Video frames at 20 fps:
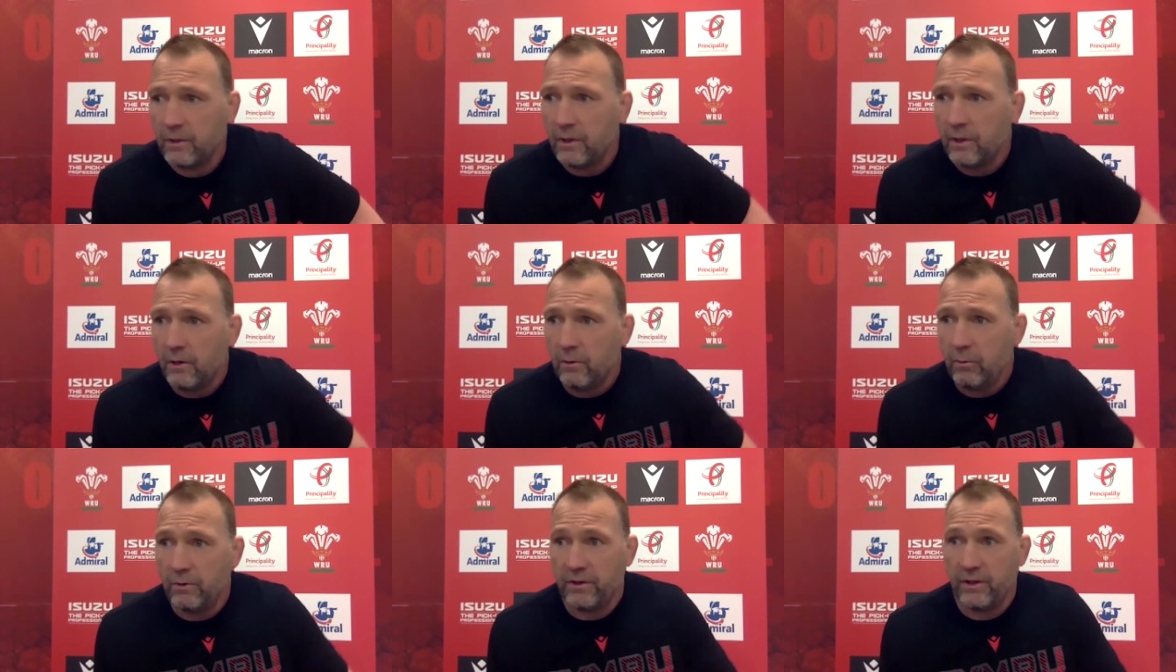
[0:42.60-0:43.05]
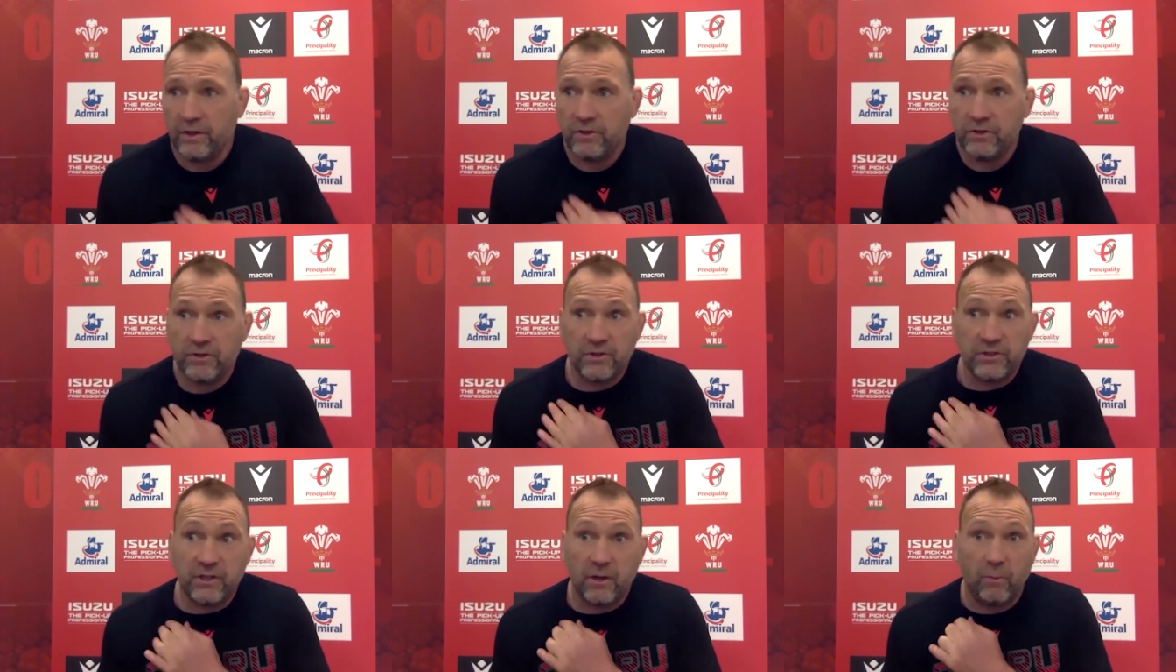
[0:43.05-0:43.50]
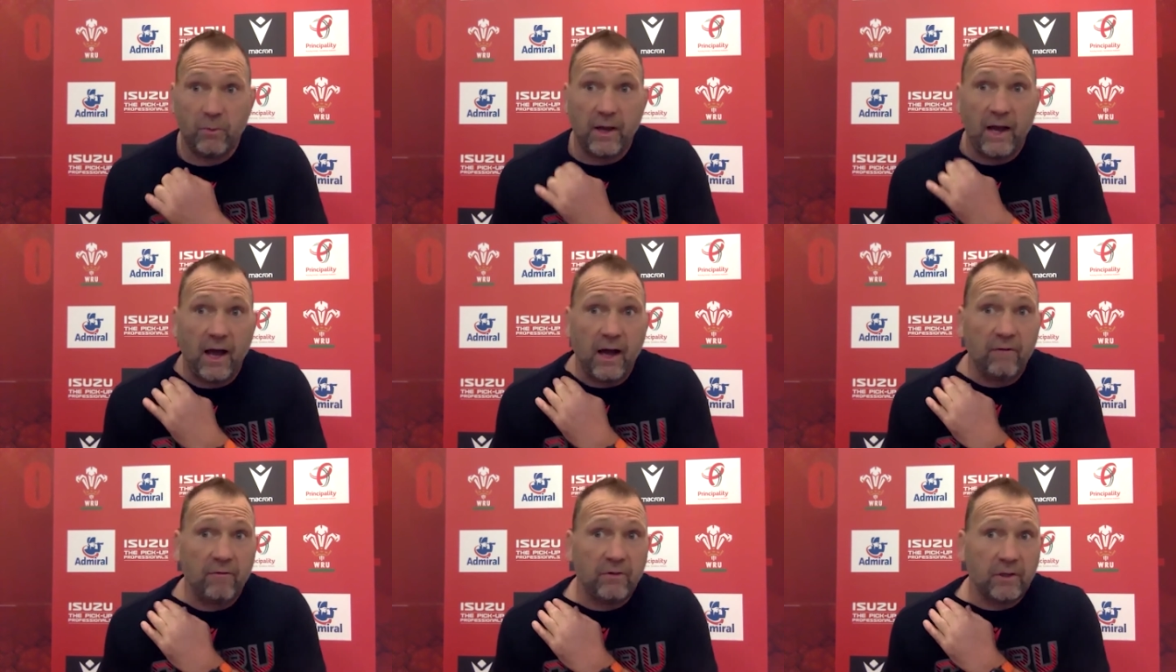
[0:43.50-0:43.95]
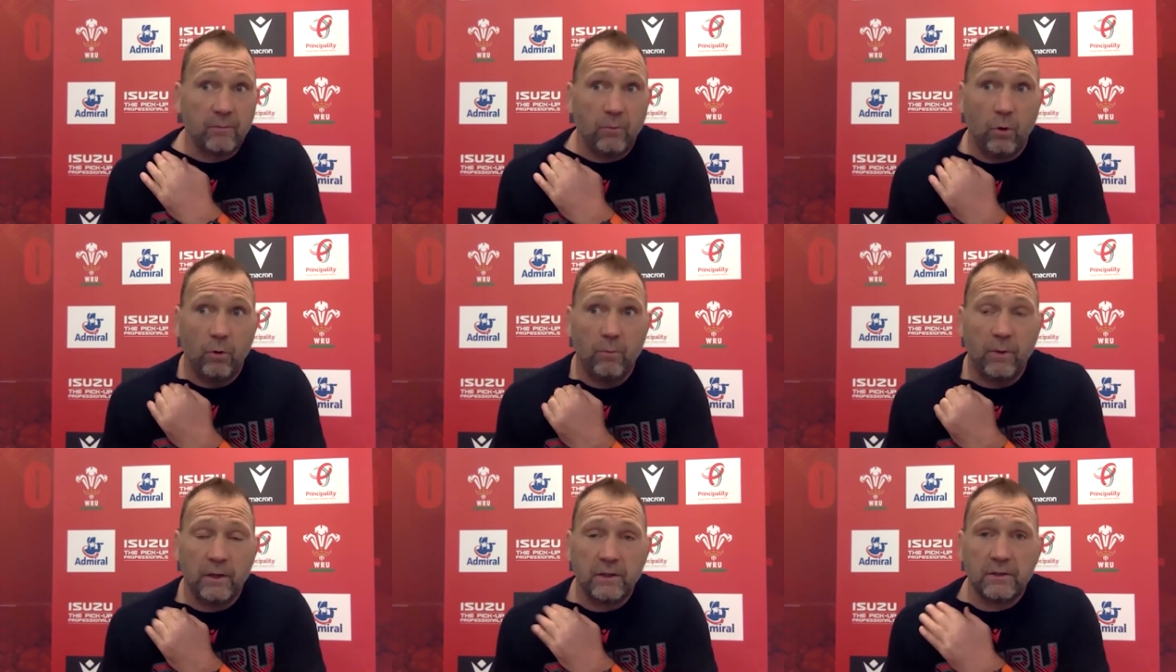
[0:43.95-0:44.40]
with injuries that we have at the
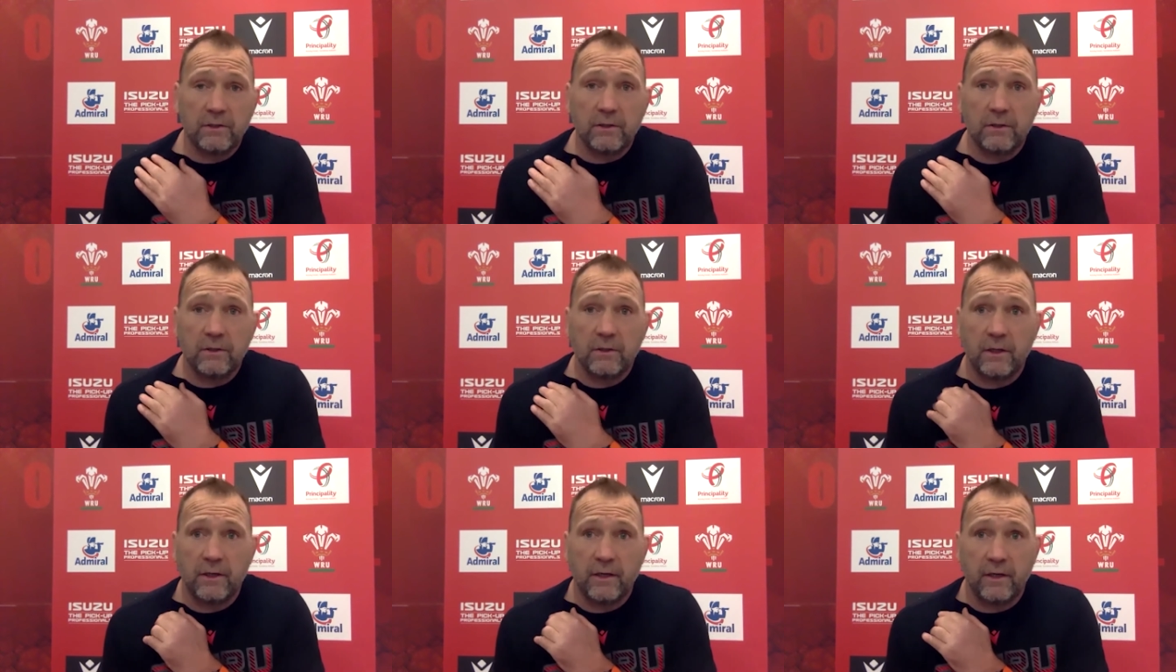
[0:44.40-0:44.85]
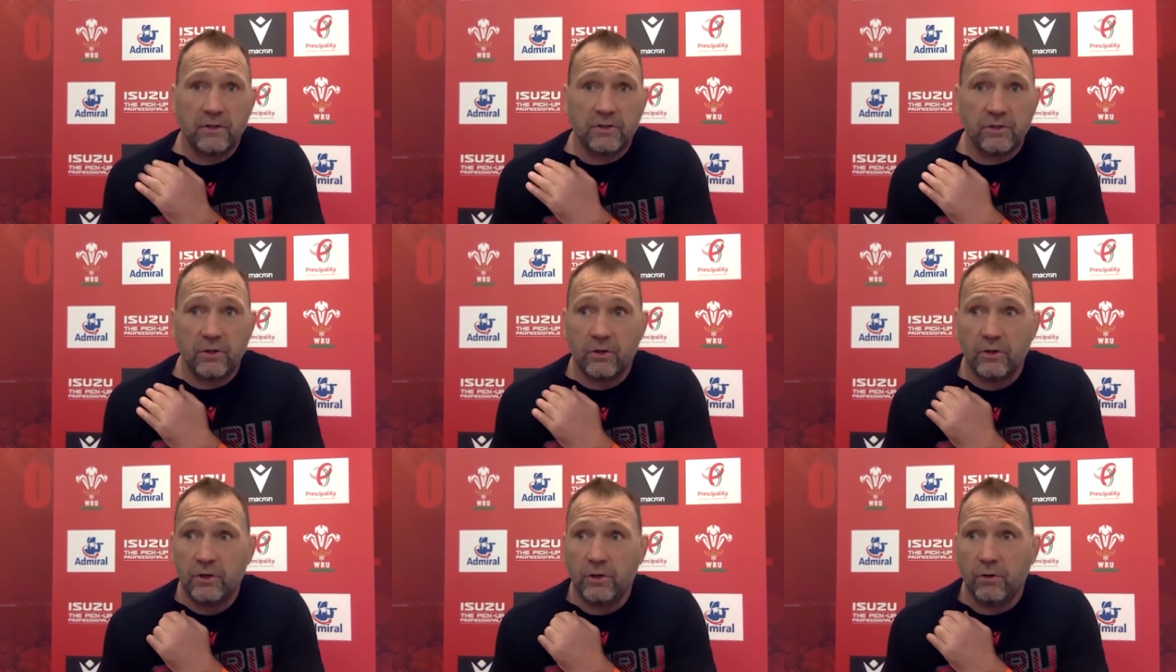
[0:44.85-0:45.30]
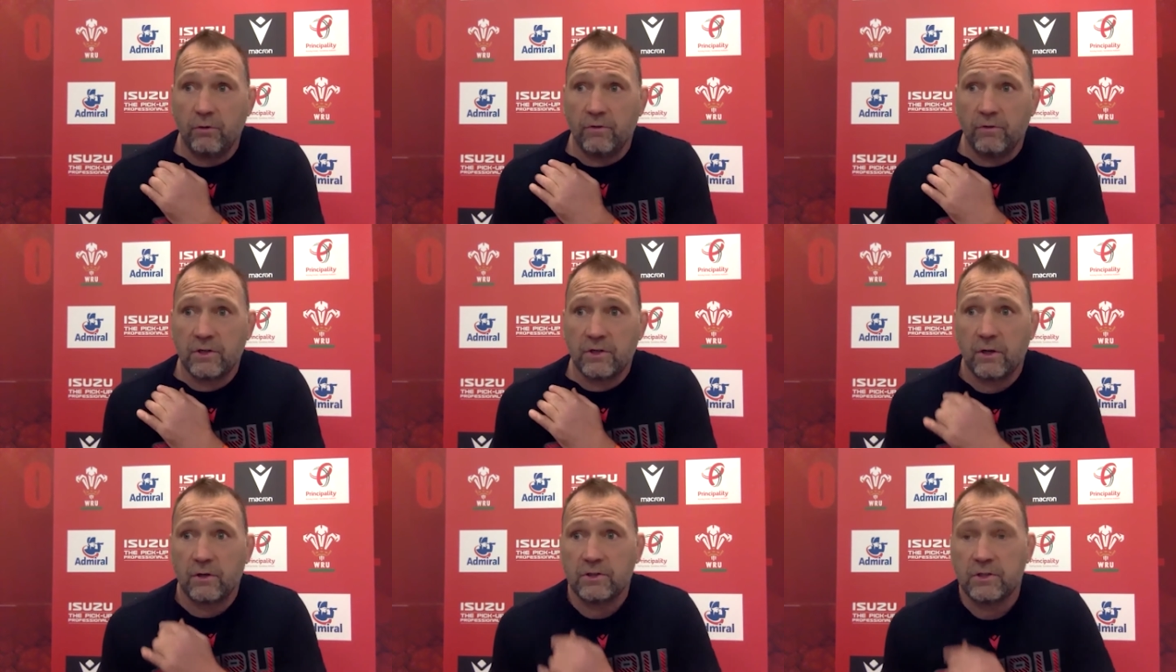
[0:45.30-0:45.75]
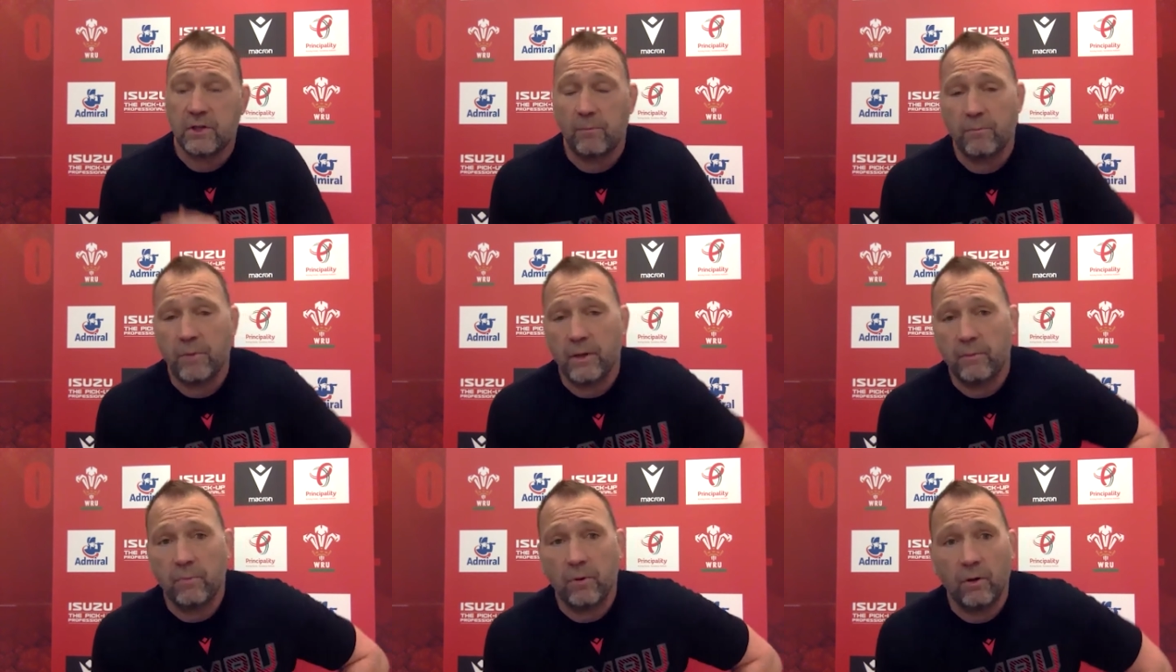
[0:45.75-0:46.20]
moment and the uncertainty over some
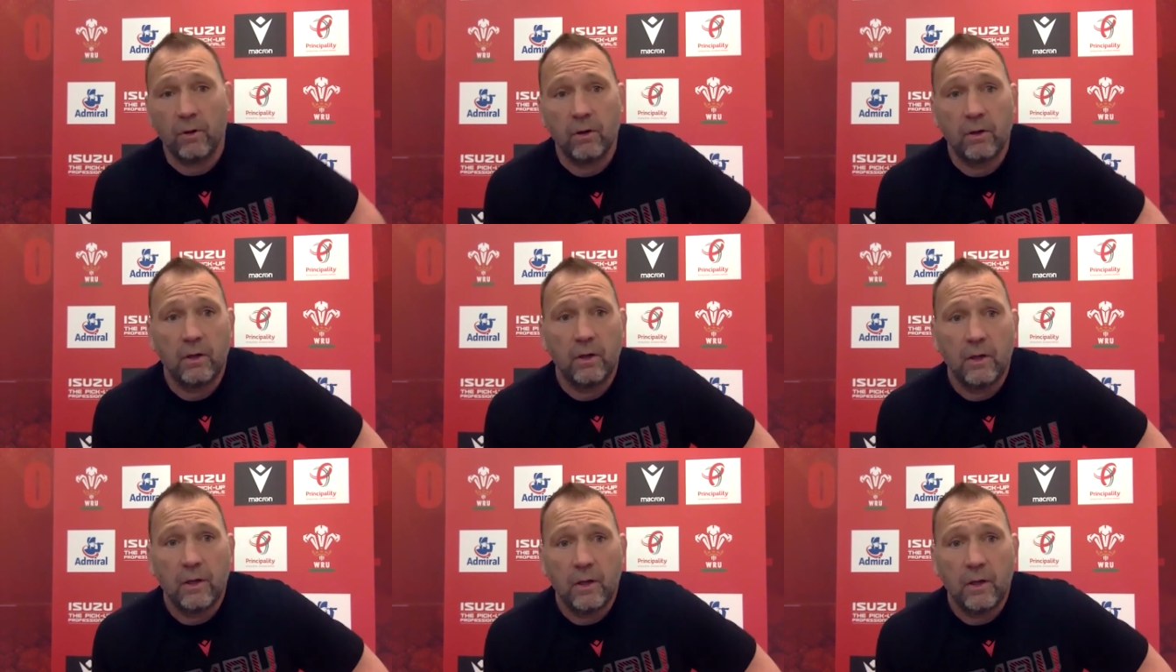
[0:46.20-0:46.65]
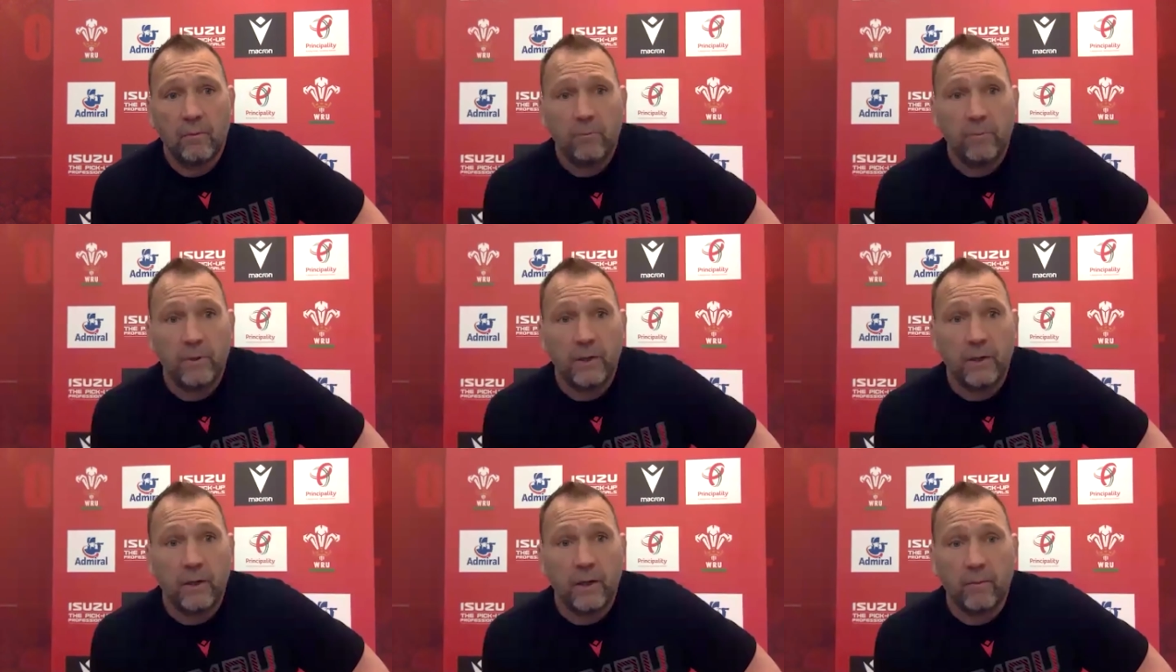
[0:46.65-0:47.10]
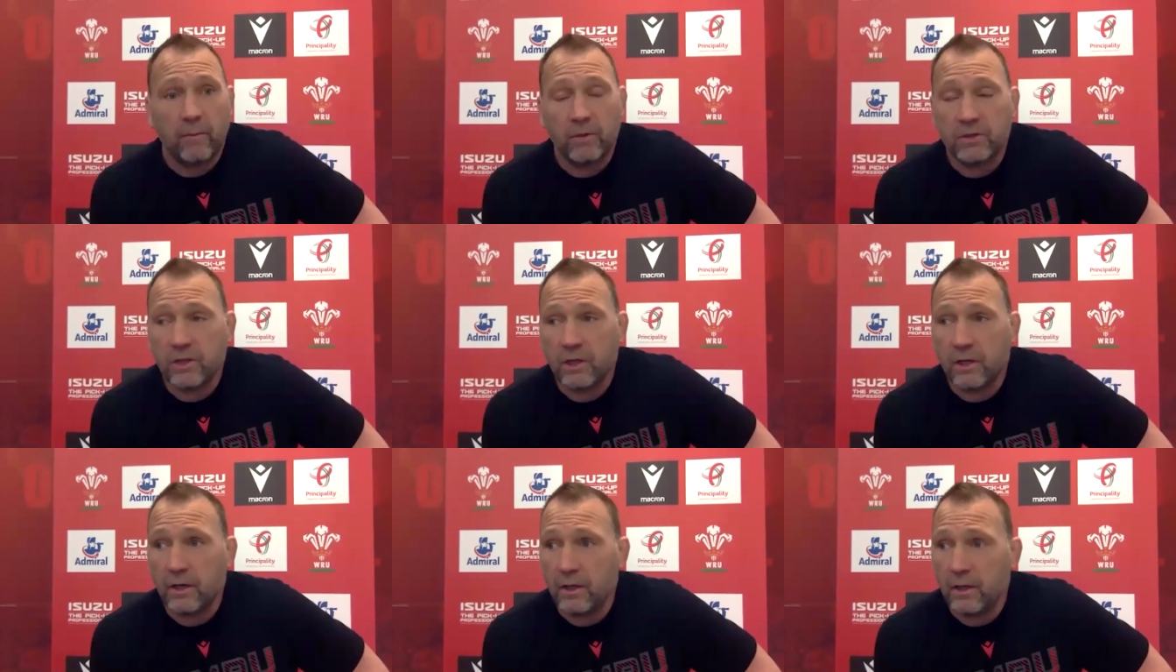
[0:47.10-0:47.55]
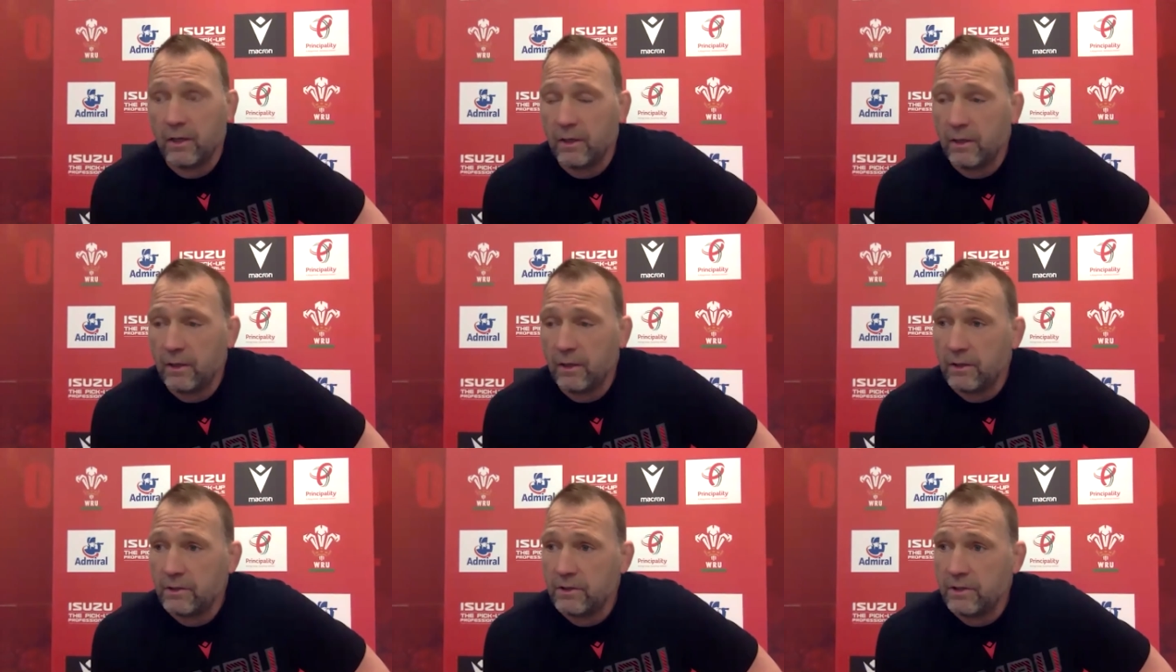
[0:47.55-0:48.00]
people being able
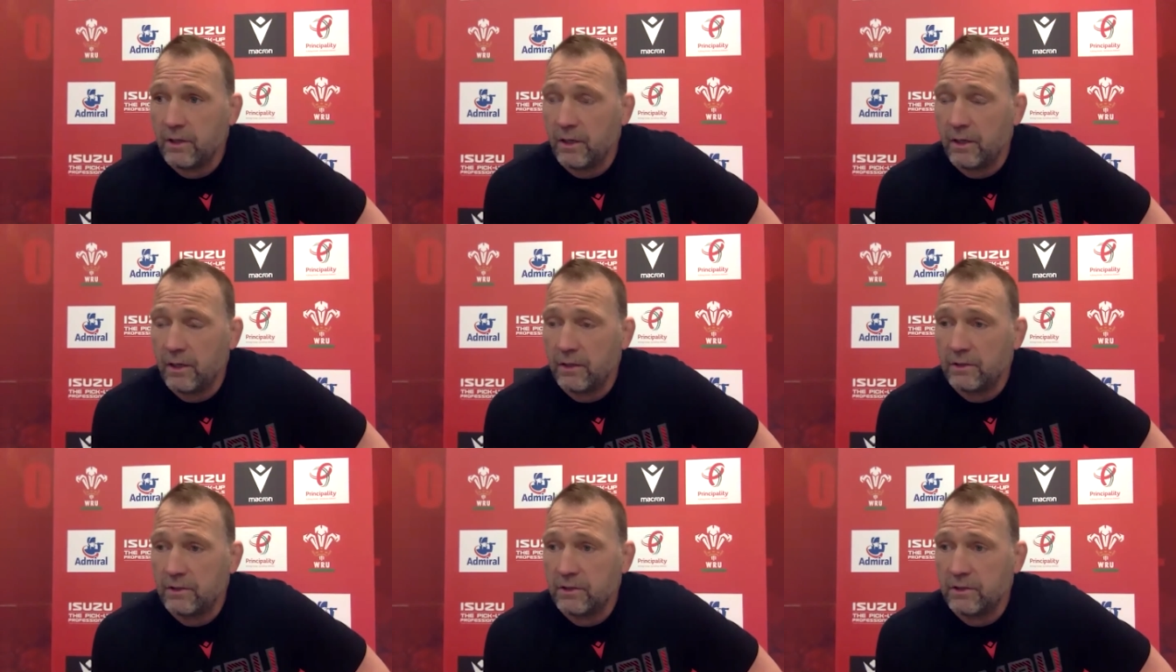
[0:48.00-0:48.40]
to to,